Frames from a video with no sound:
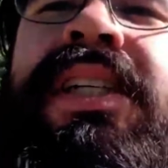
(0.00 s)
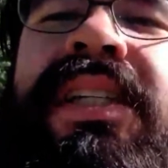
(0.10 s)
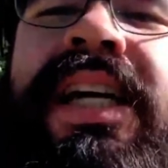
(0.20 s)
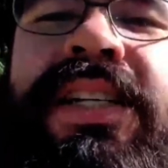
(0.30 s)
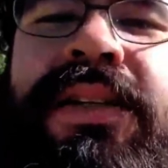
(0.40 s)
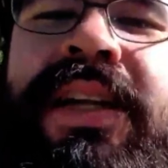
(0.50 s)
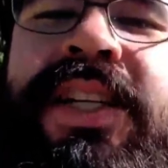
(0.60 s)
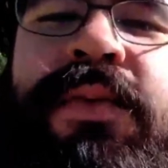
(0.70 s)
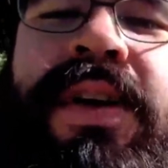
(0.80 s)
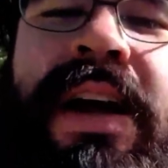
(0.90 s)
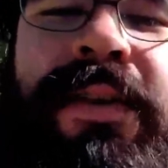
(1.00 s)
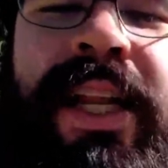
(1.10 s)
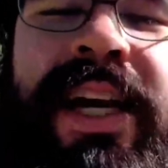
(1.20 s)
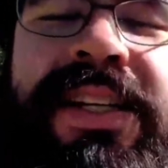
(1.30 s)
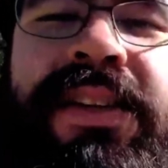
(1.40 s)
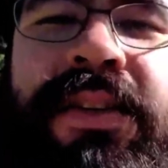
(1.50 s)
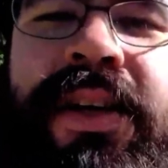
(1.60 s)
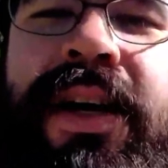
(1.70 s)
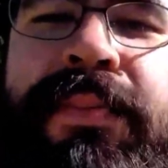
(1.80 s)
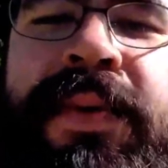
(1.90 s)
That's one I really like to
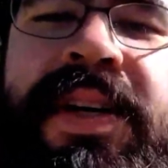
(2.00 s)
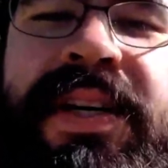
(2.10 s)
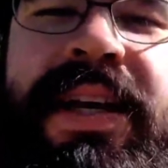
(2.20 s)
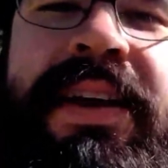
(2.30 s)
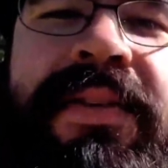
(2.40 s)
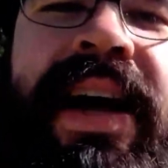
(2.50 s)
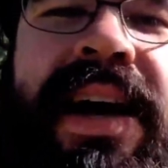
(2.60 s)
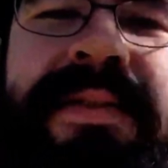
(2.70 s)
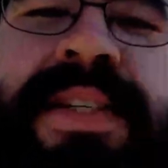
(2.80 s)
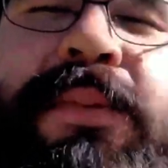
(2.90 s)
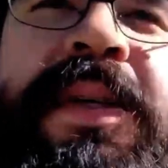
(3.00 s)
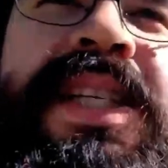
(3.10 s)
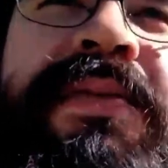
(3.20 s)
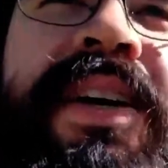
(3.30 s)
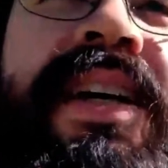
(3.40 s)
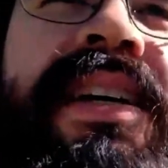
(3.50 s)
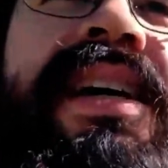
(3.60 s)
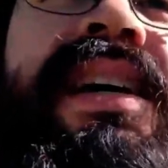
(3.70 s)
look up if I have a specific